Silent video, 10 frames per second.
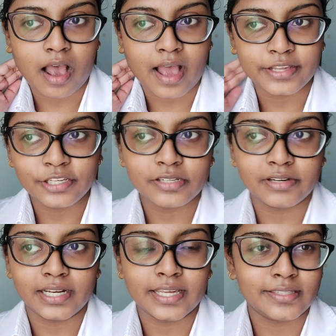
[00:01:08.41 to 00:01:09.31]
I just
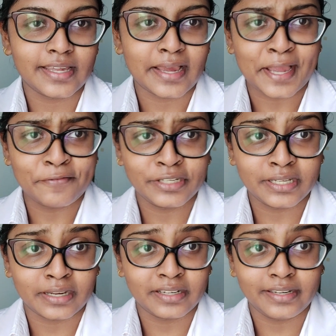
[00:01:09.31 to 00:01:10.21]
realized that I haven't
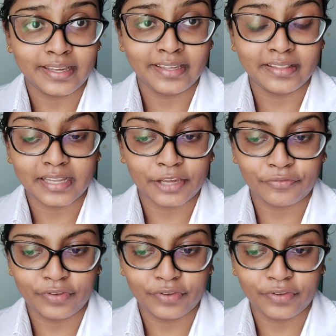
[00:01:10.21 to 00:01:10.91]
done a day in the life